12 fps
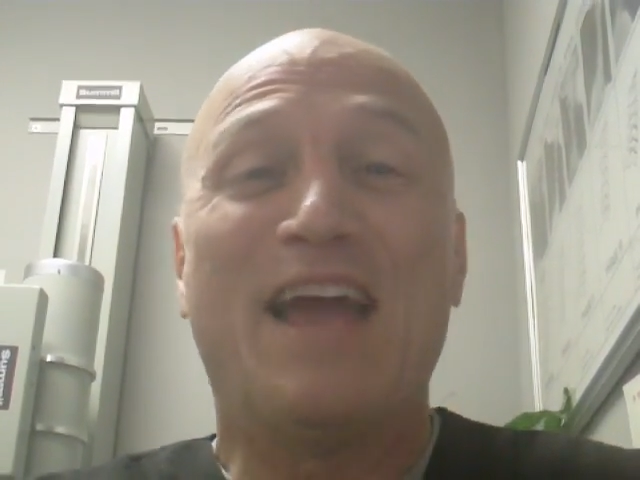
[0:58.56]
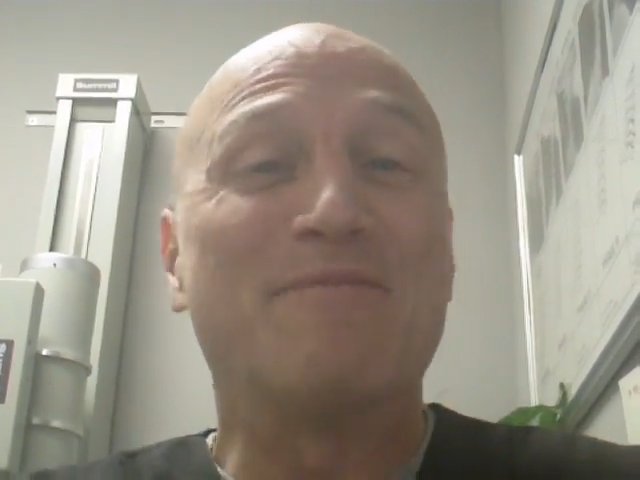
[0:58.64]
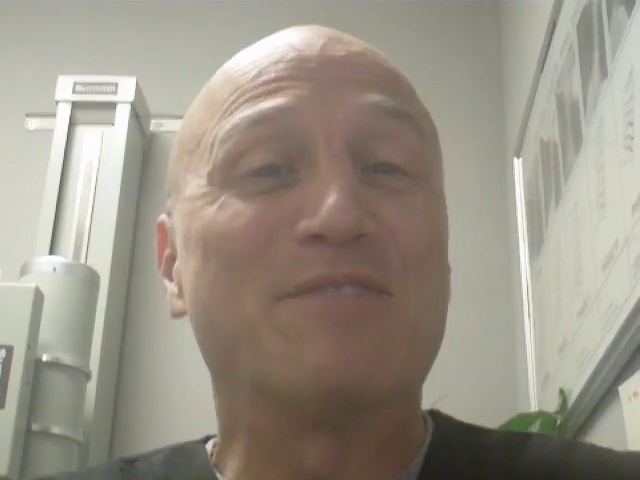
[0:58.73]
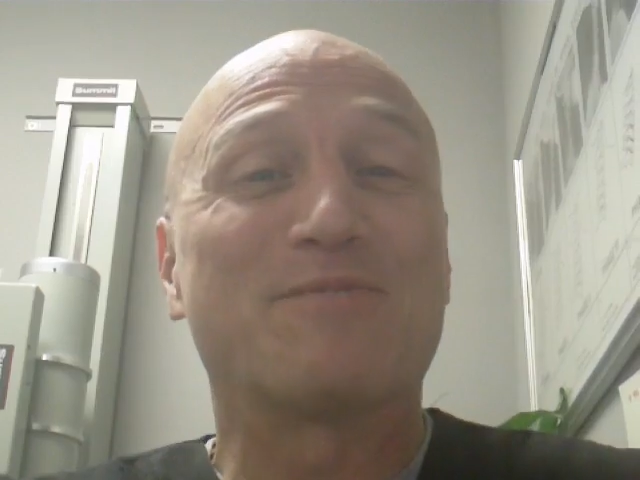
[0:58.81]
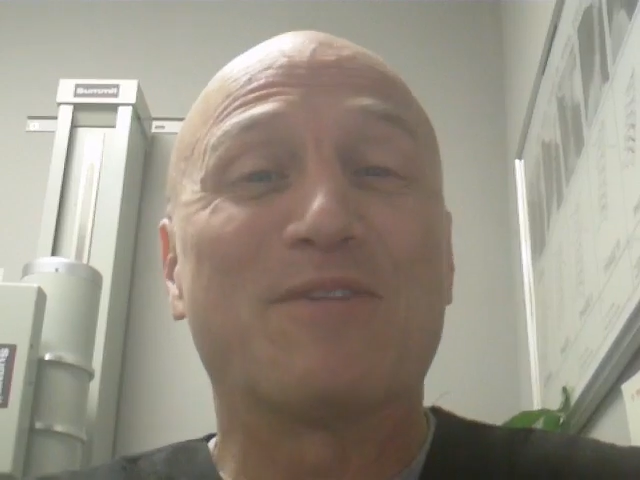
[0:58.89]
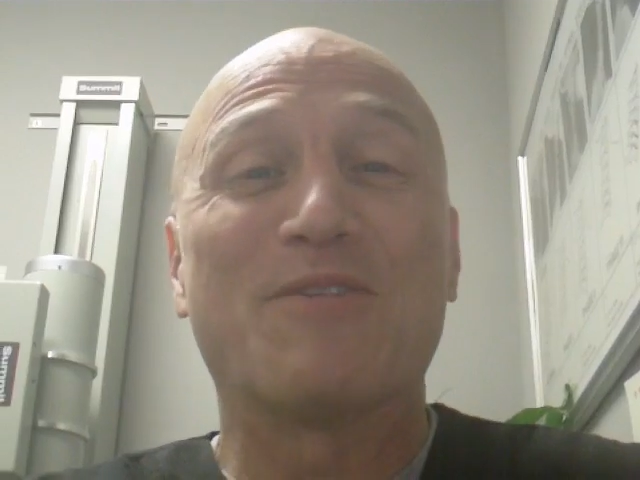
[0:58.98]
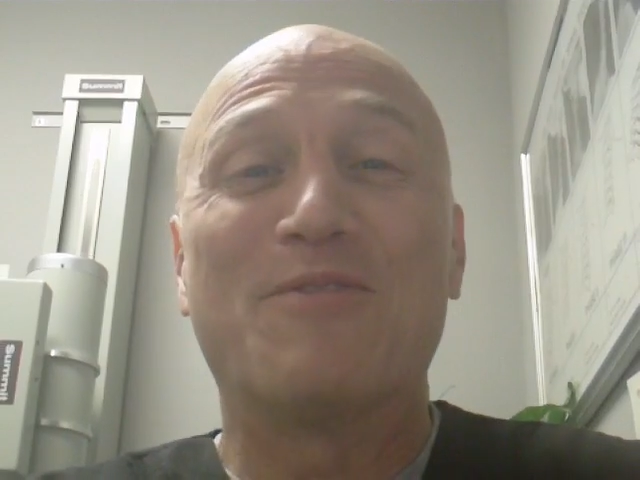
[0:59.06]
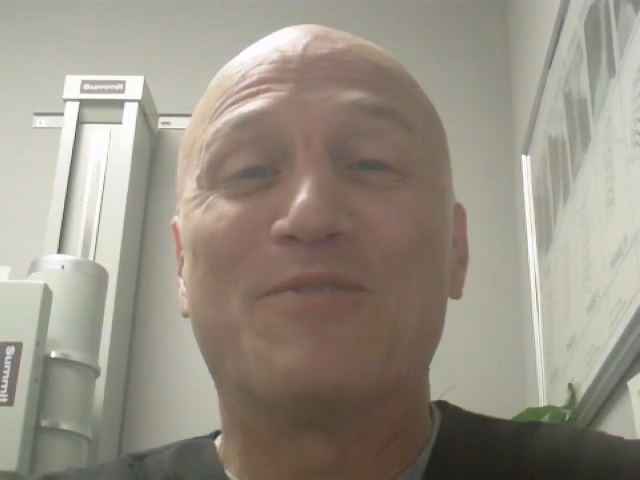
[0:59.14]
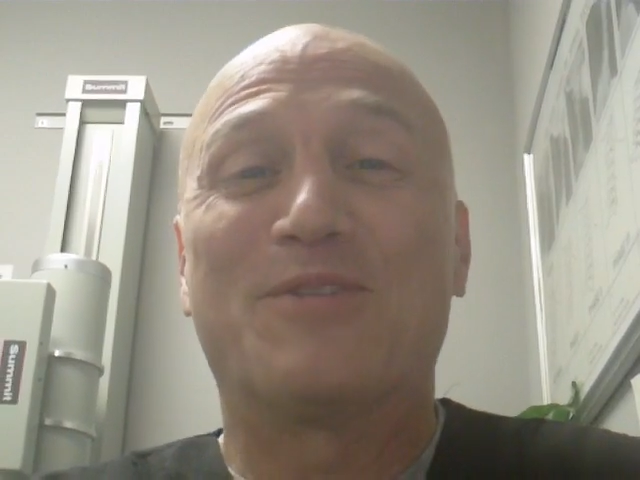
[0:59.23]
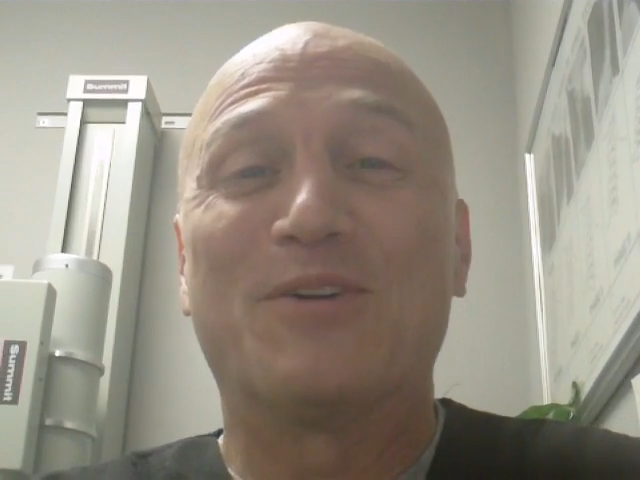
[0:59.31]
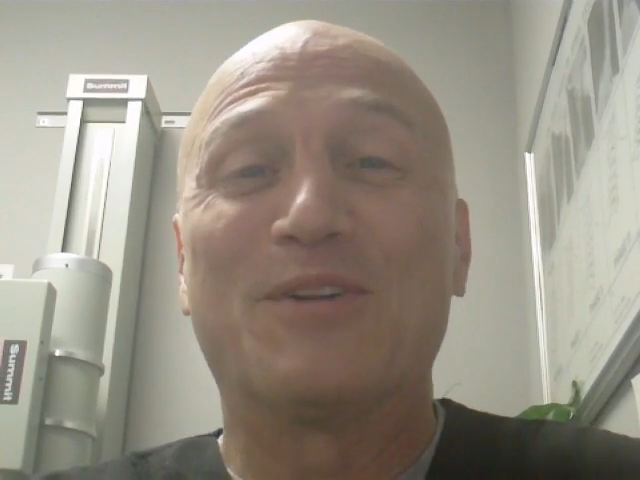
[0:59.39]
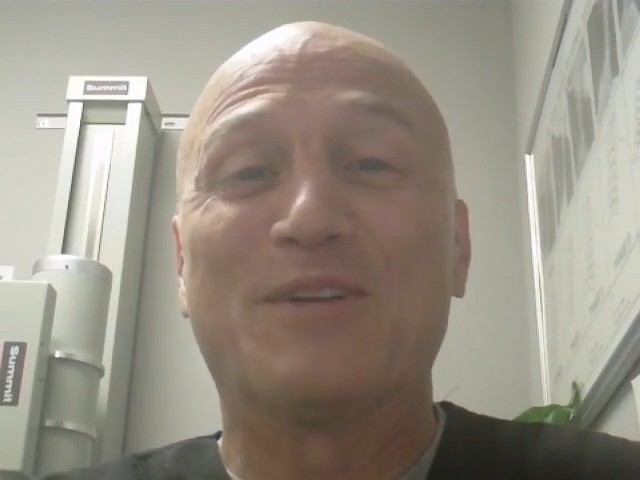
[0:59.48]
the atmosphere
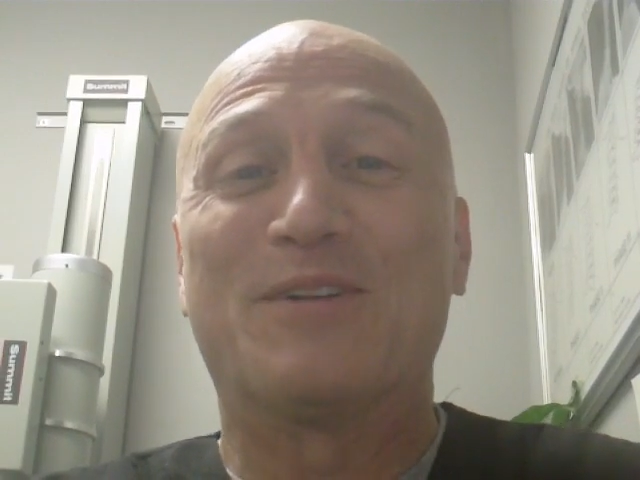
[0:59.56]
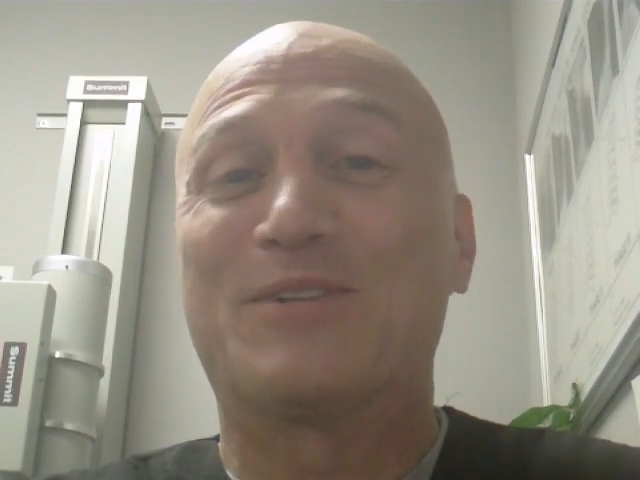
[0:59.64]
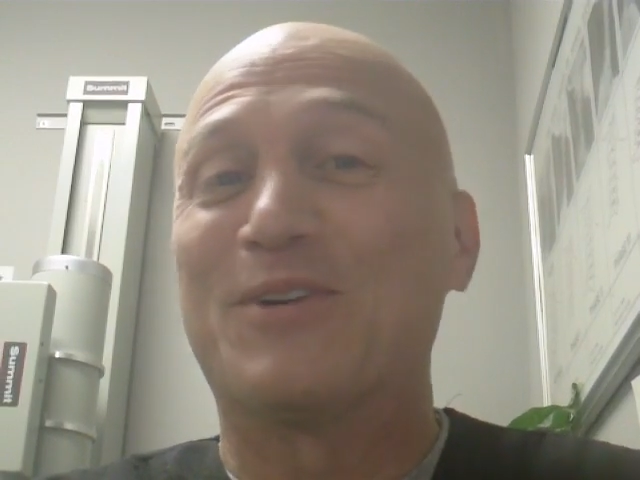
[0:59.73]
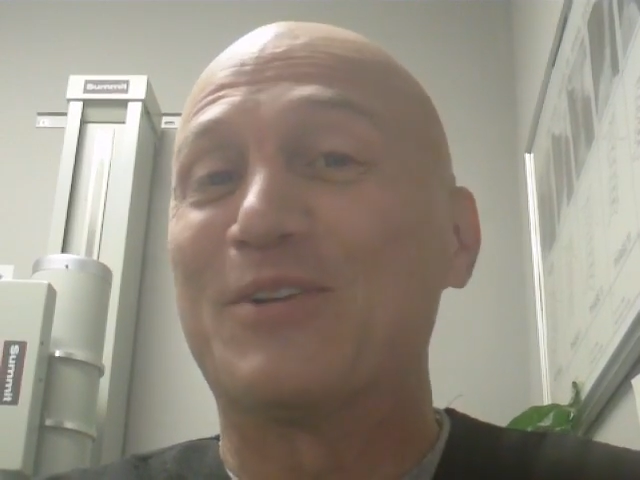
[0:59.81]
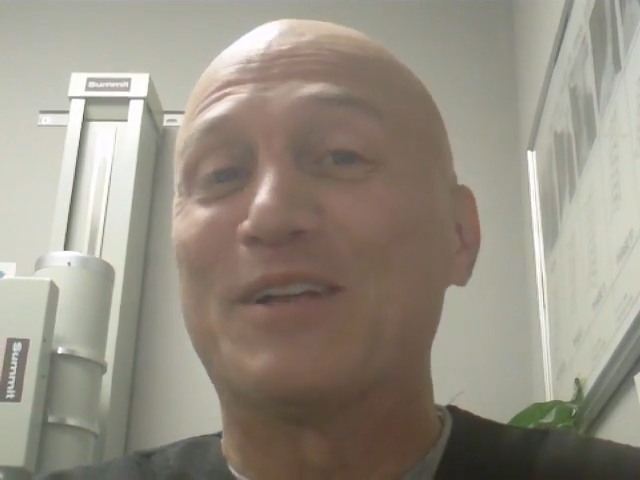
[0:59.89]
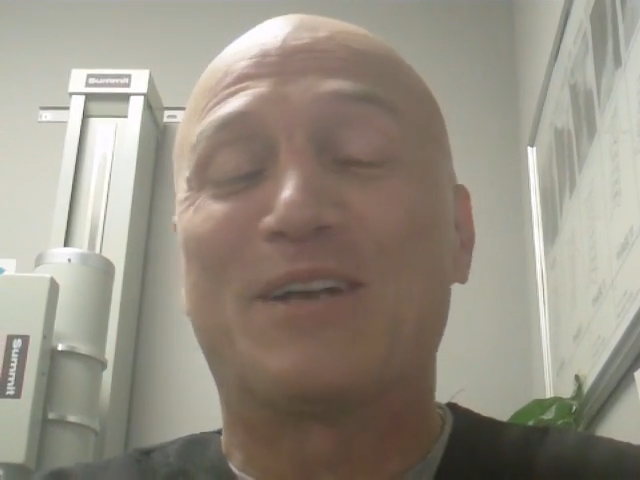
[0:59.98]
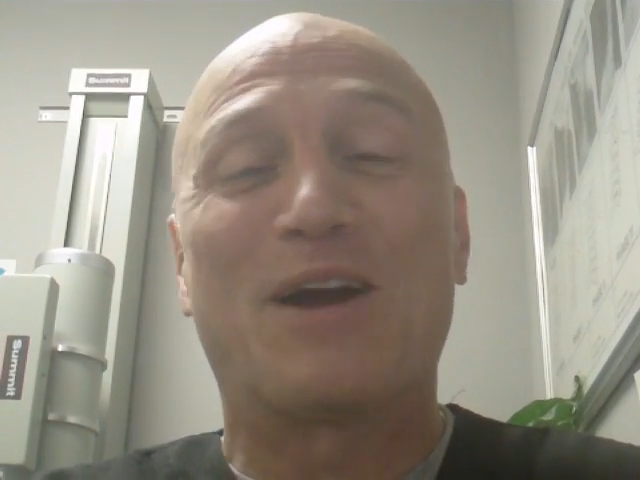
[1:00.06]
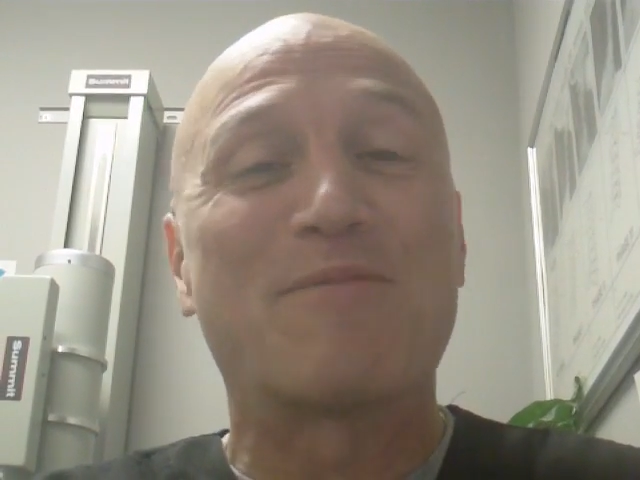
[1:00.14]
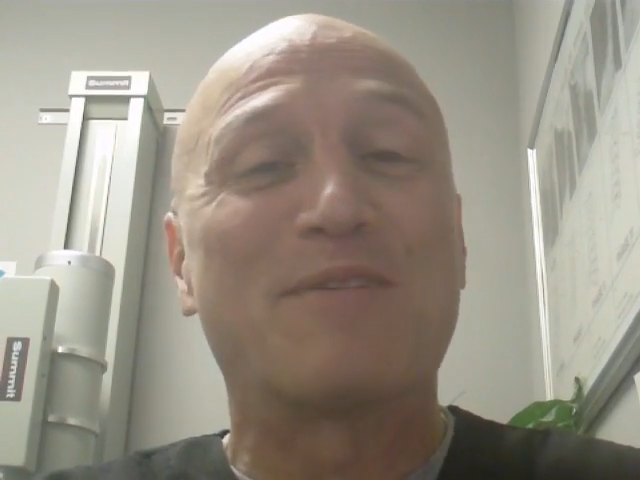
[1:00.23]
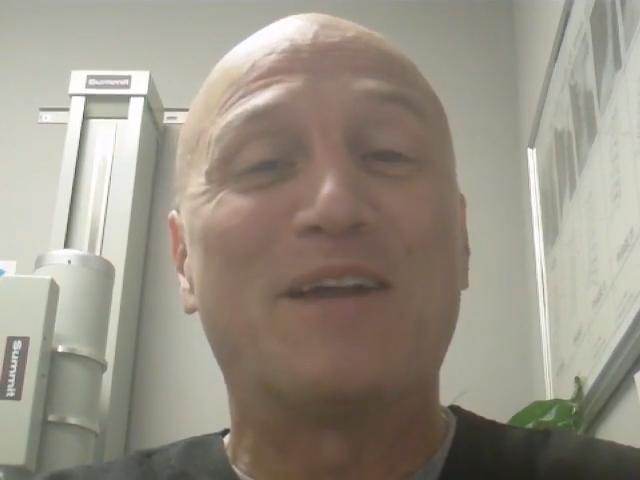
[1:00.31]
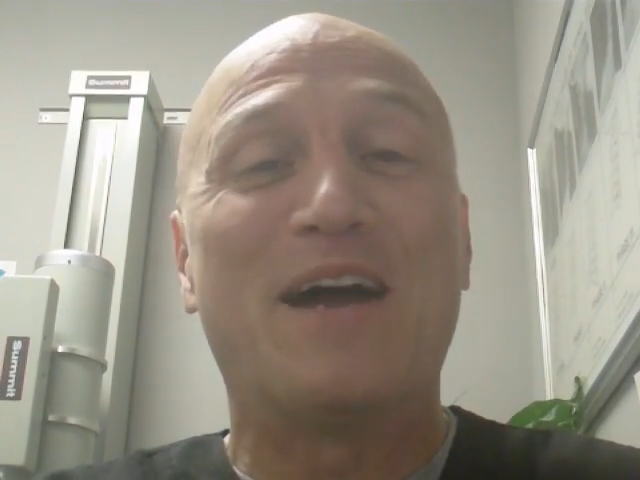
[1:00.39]
of totally, totally carbon